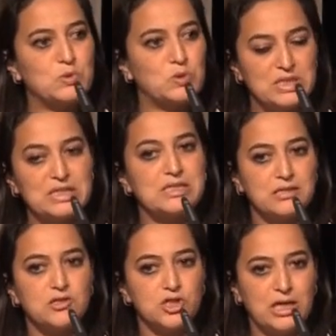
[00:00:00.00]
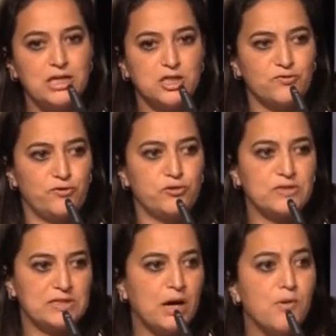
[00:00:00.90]
So this is the challenge for
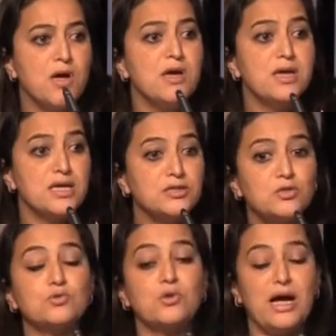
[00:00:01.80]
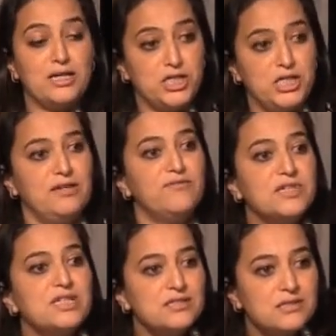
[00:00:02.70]
us now, is to achieve
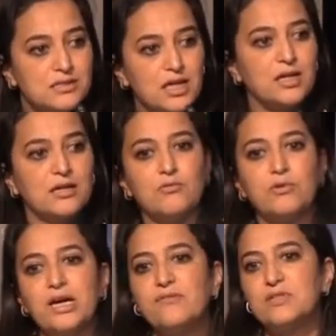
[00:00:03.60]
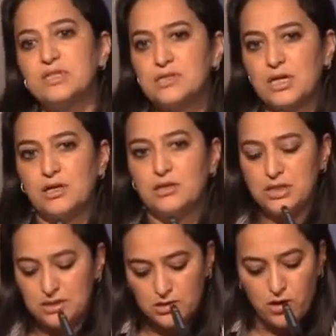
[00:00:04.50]
this second wave, this
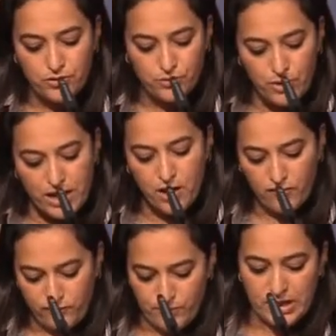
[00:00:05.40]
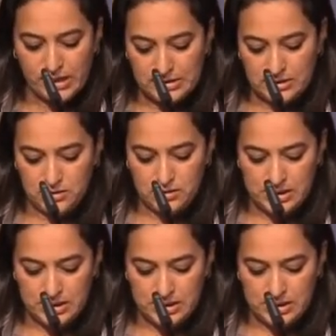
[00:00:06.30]
other way of marketing the